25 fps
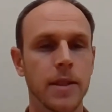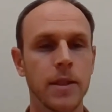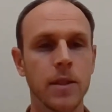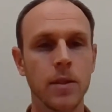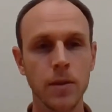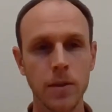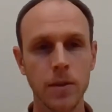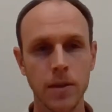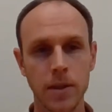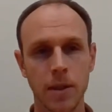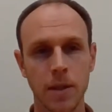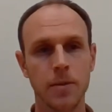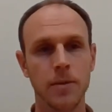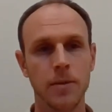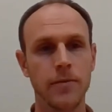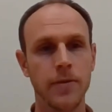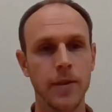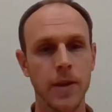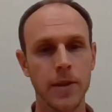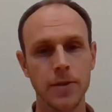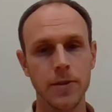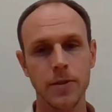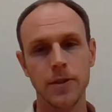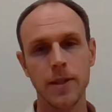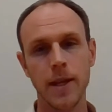I know some
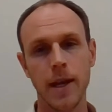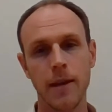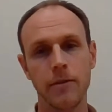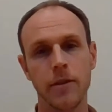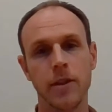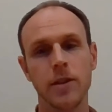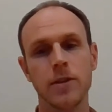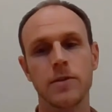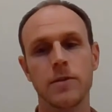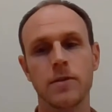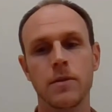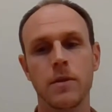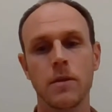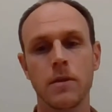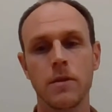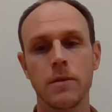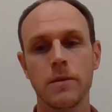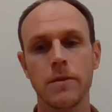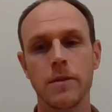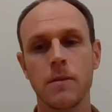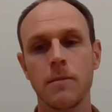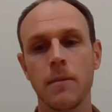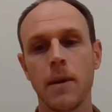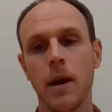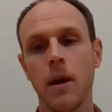professors have
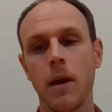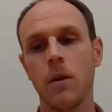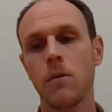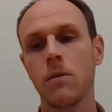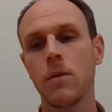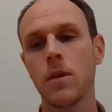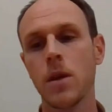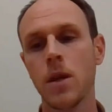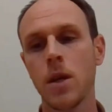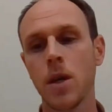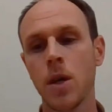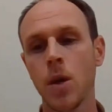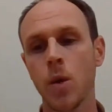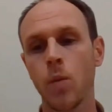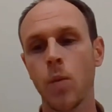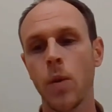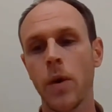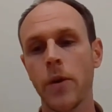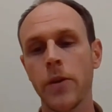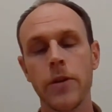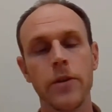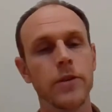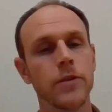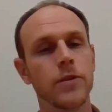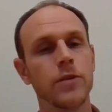concerns about
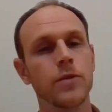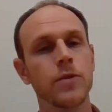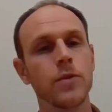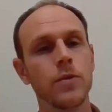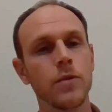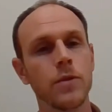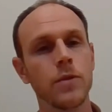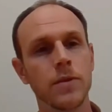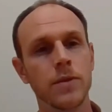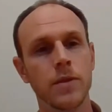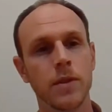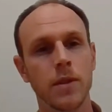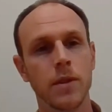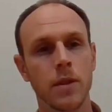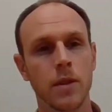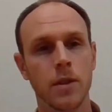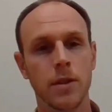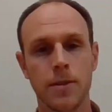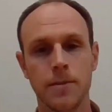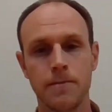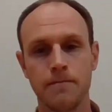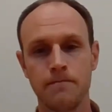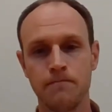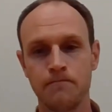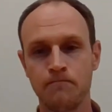whether the students
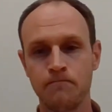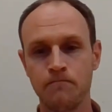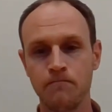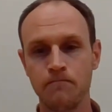are